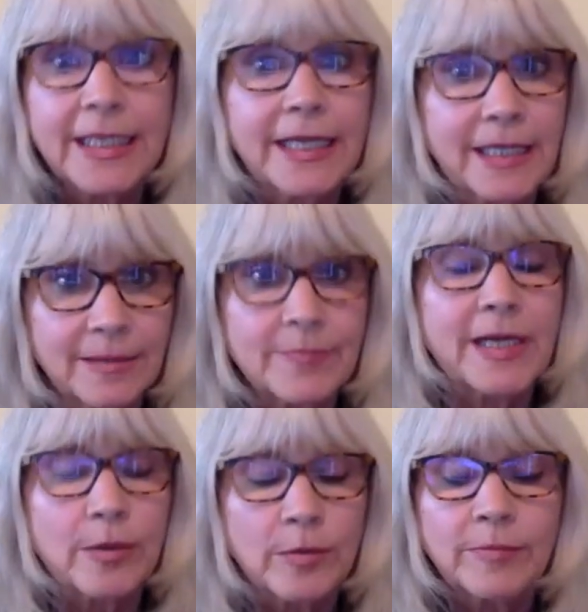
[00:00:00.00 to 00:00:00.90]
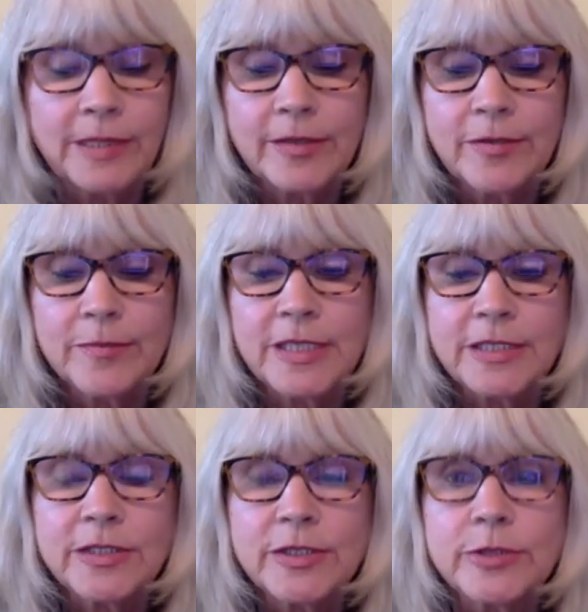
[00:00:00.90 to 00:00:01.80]
like Mar- Margaret
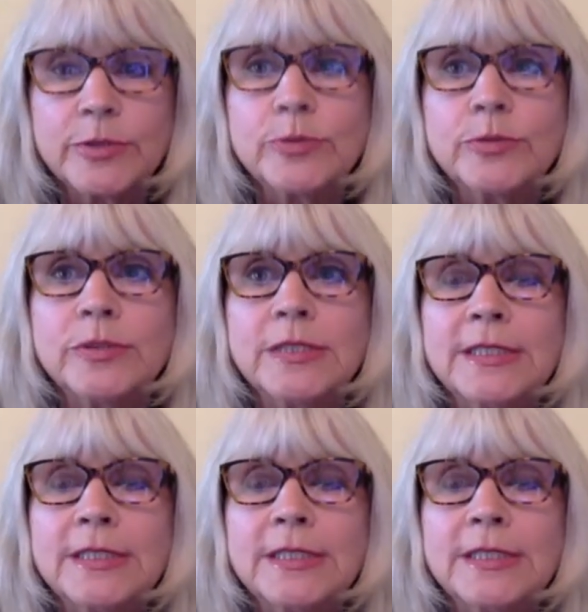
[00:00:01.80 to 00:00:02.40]
Mead, to